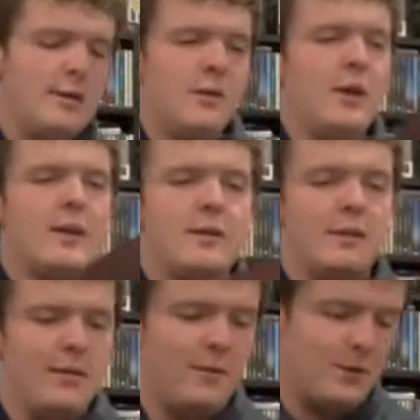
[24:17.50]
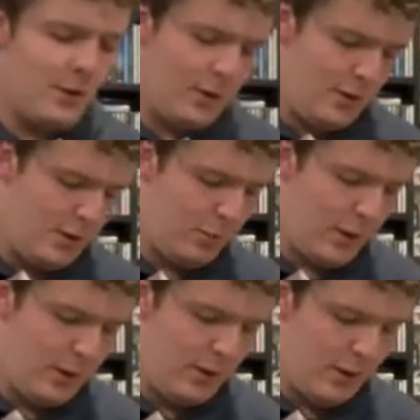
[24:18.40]
so yeah, this is Love Songs,
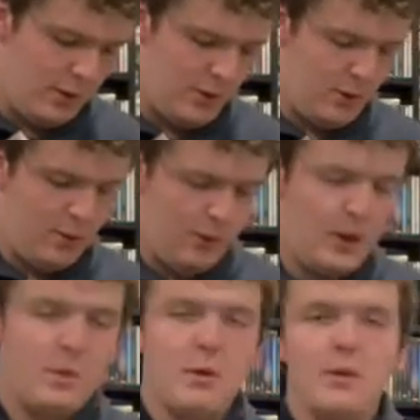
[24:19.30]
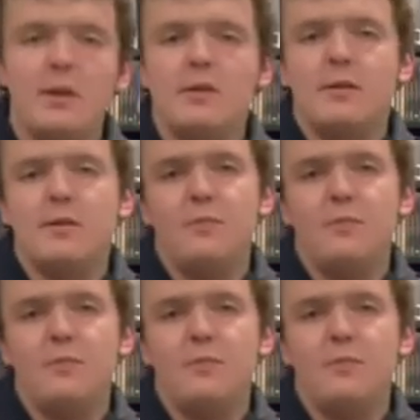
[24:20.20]
but here's the cool thing about this.